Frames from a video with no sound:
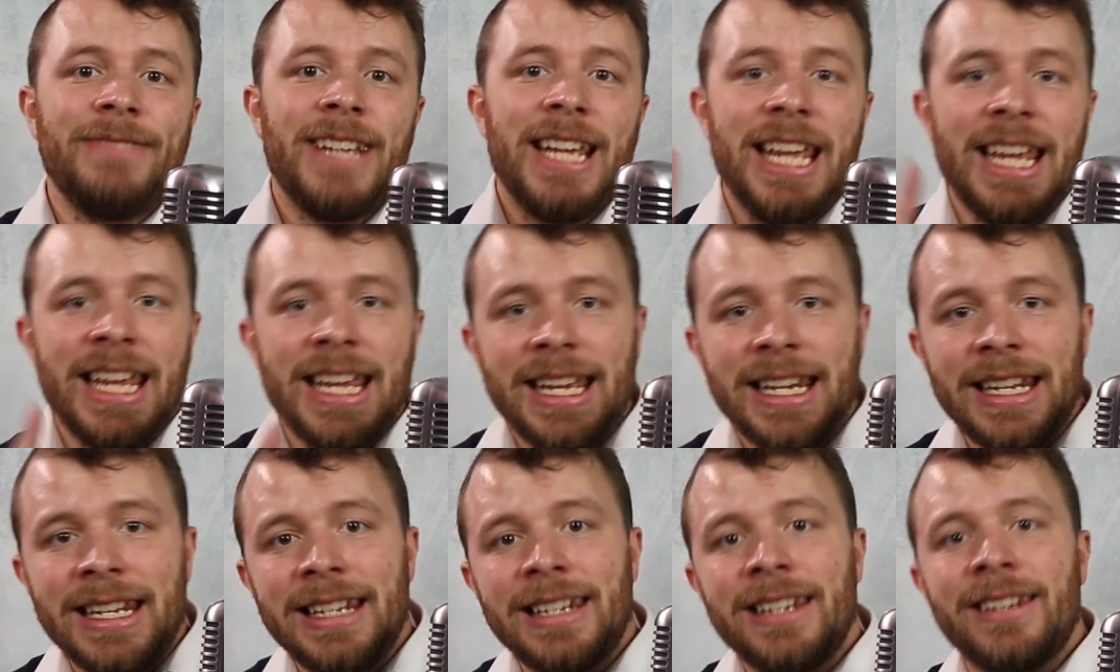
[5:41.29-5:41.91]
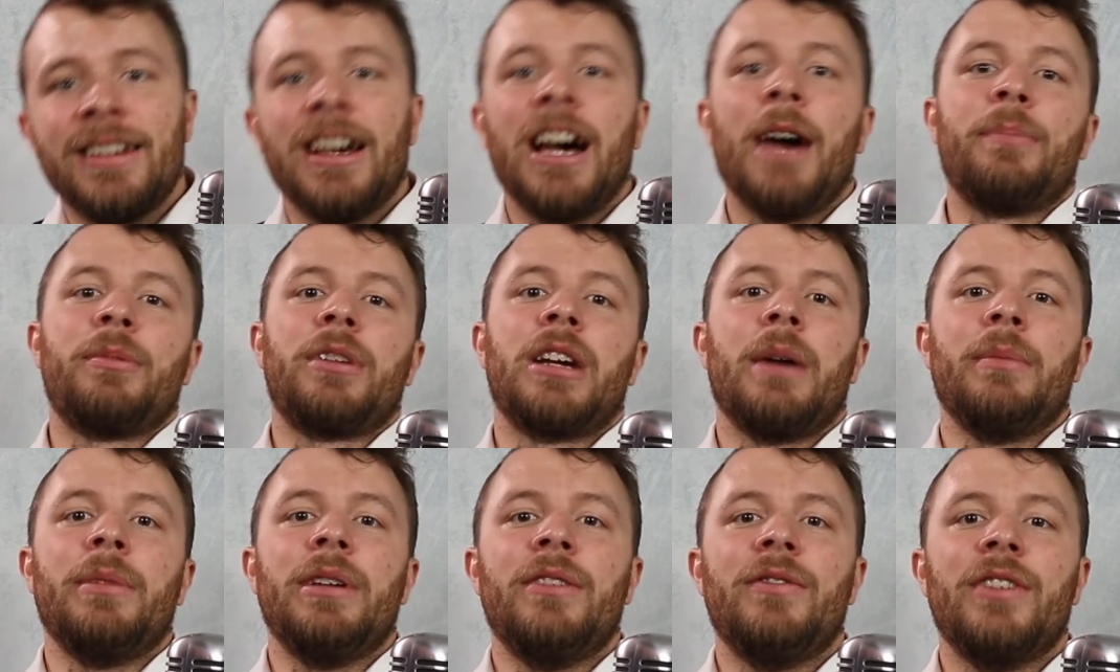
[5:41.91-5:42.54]
in
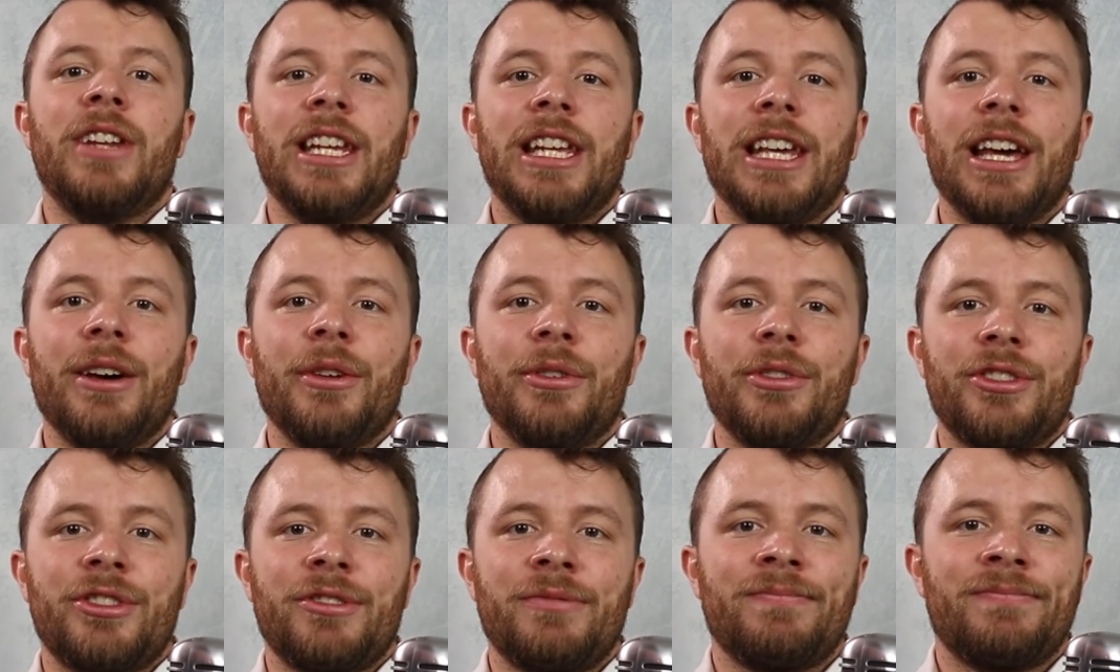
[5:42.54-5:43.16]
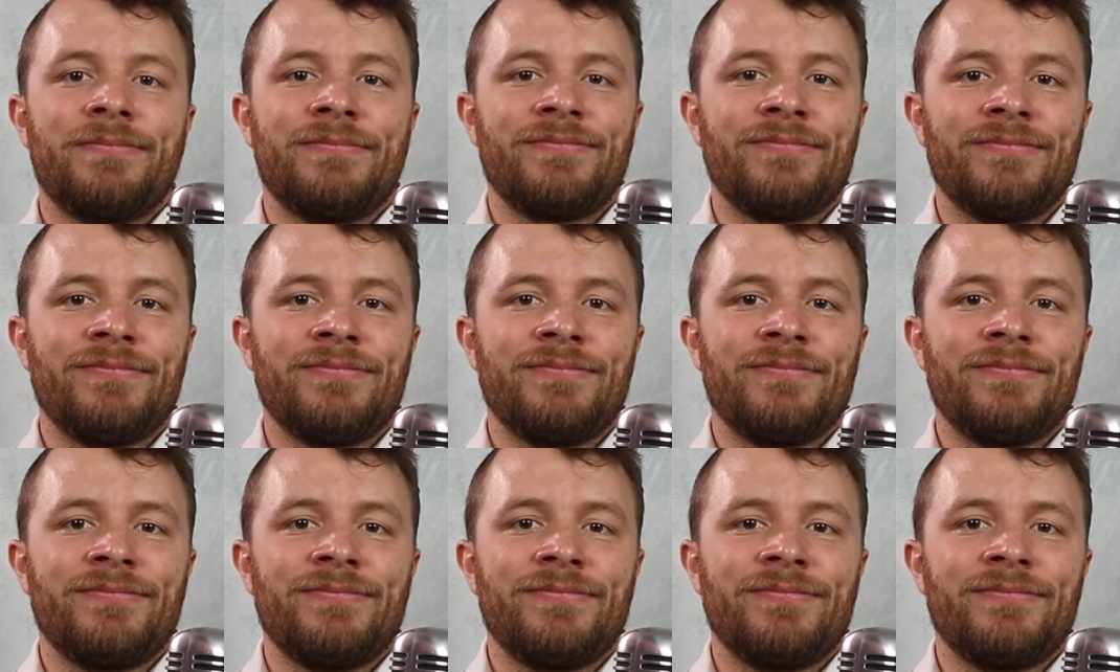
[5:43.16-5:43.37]
upcoming videos.